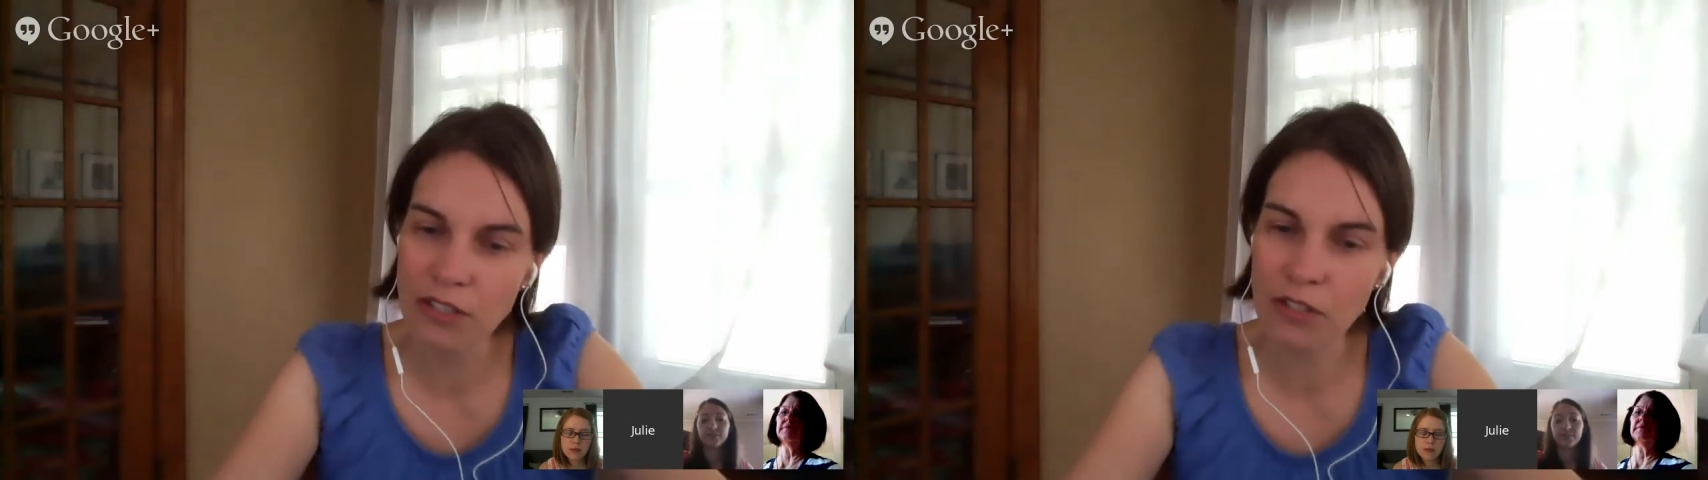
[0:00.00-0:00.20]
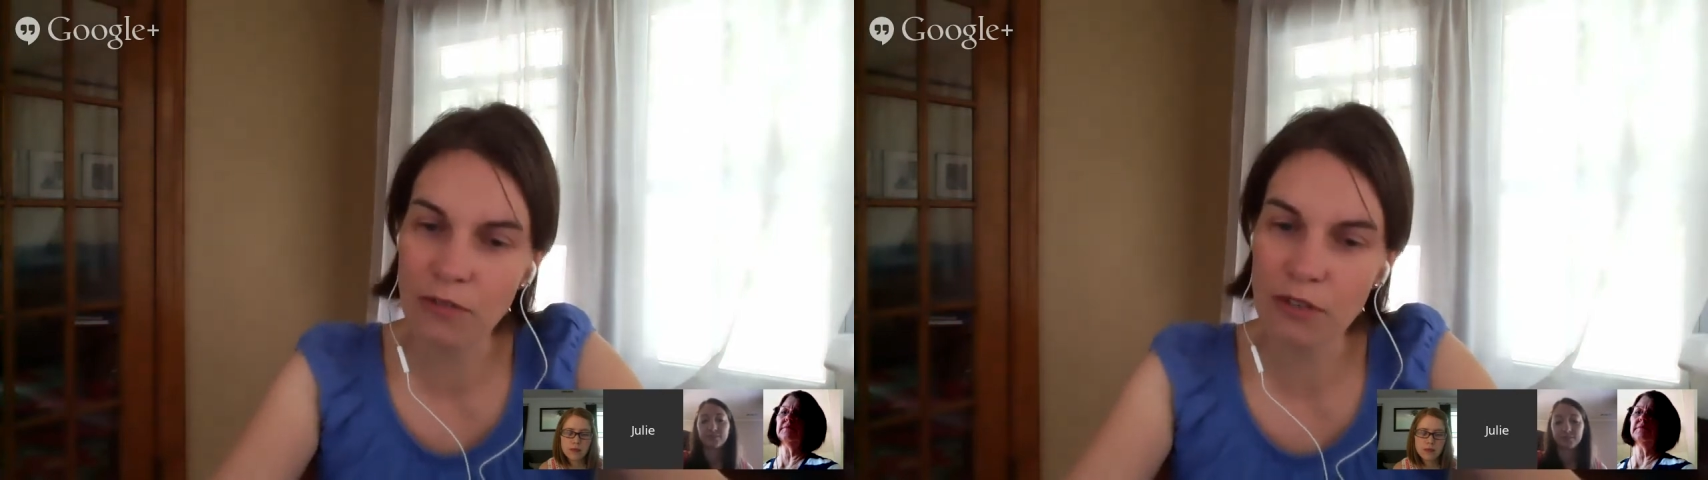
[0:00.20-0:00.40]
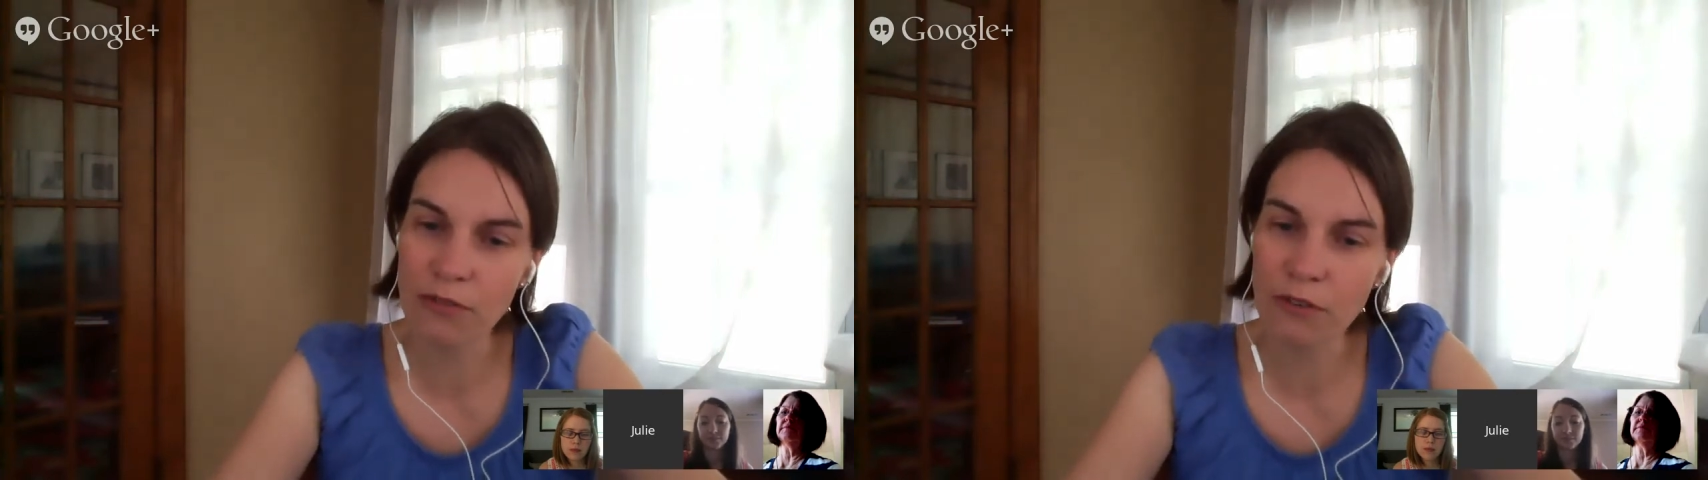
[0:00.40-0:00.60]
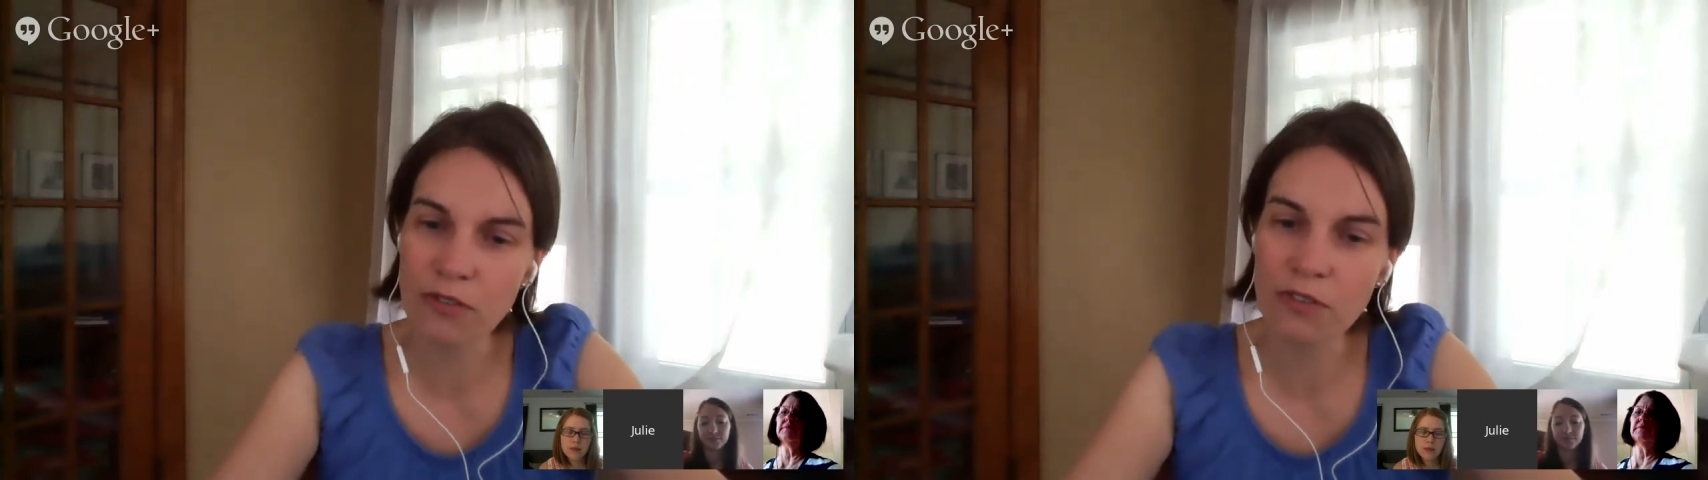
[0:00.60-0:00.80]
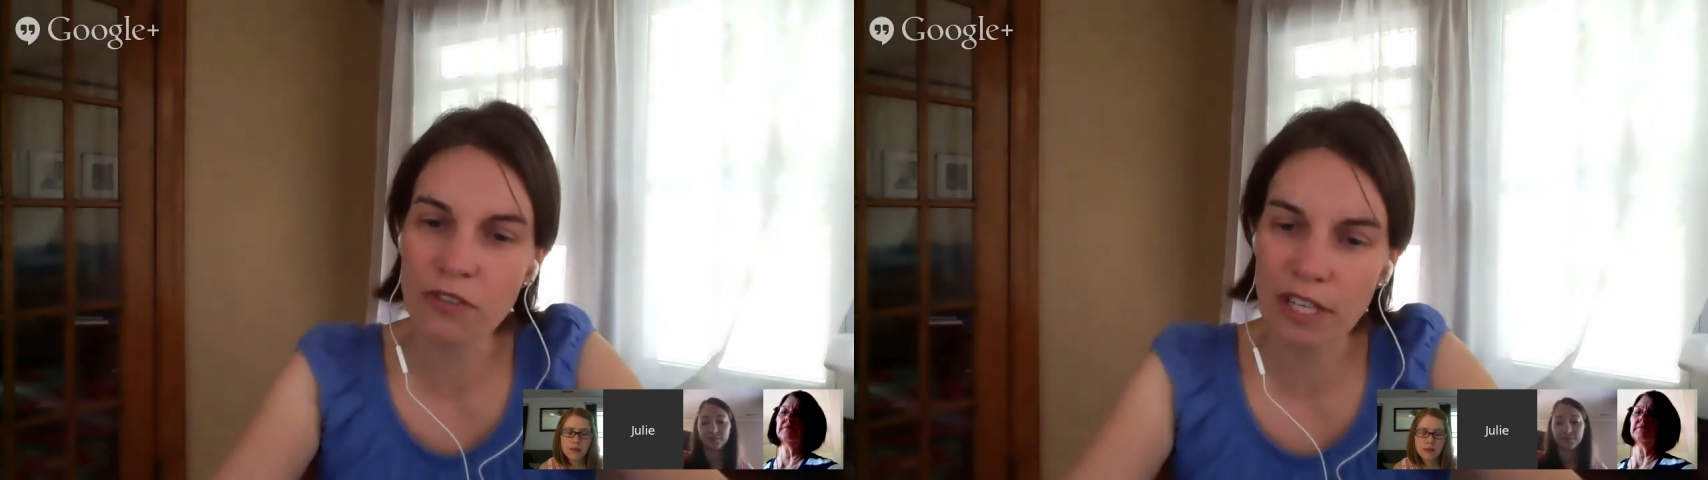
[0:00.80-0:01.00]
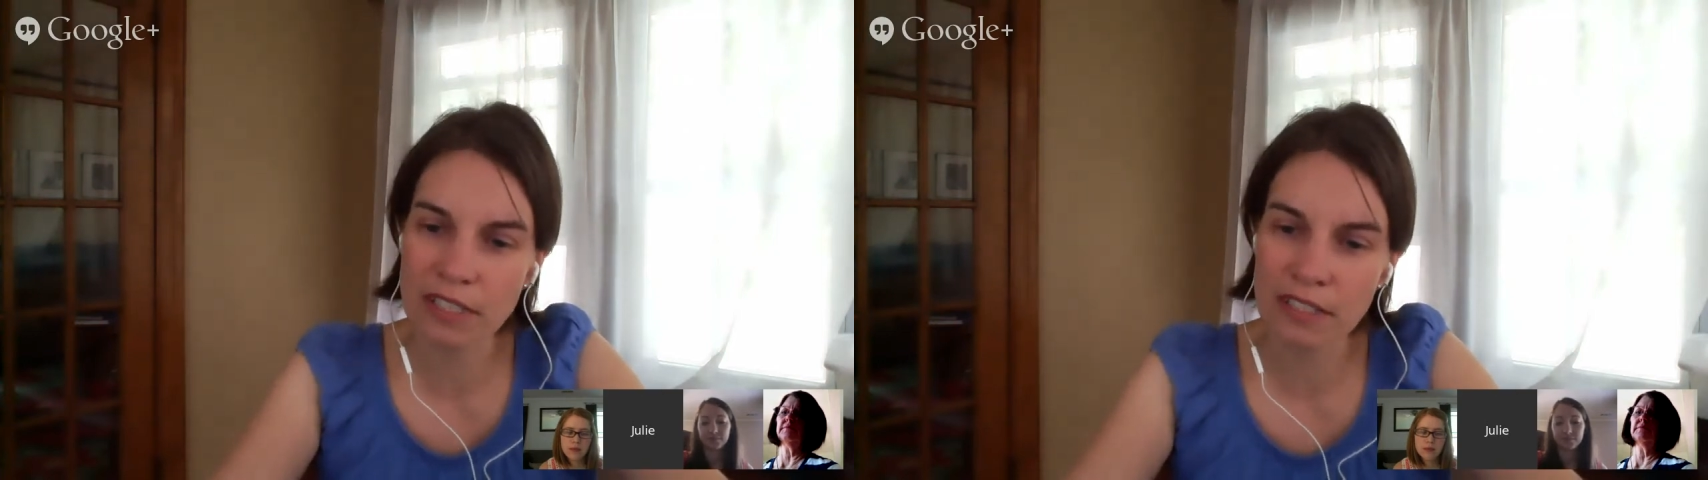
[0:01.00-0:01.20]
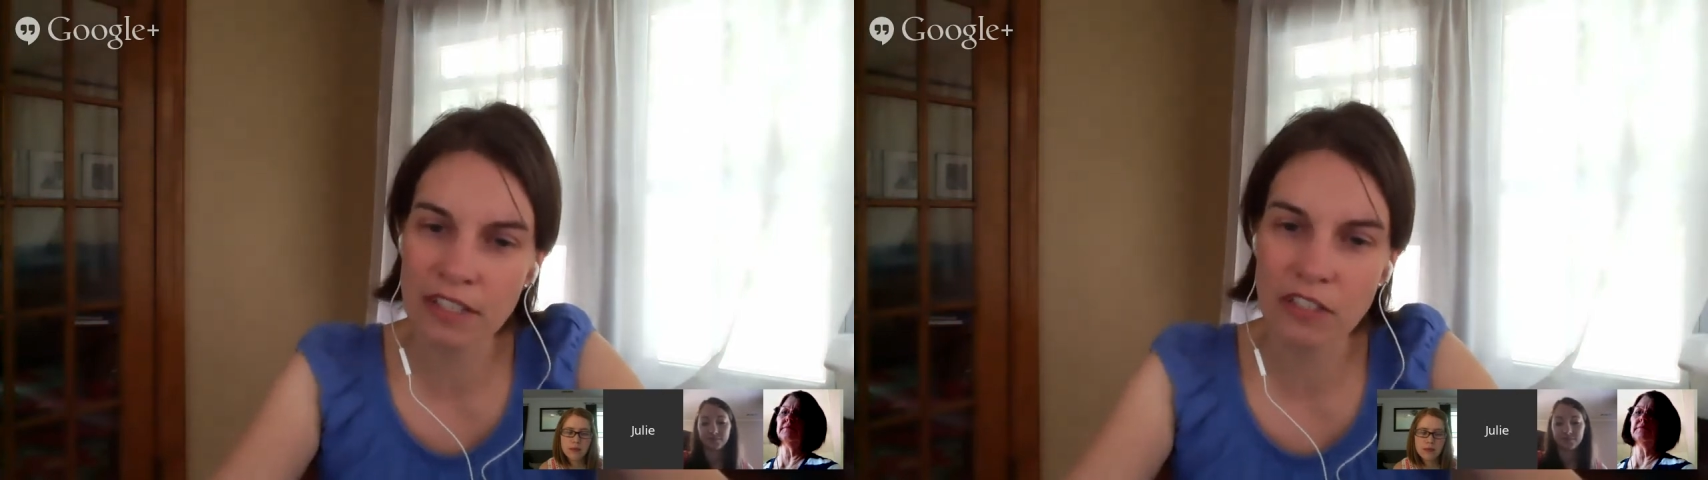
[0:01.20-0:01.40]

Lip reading: So for the first few lessons,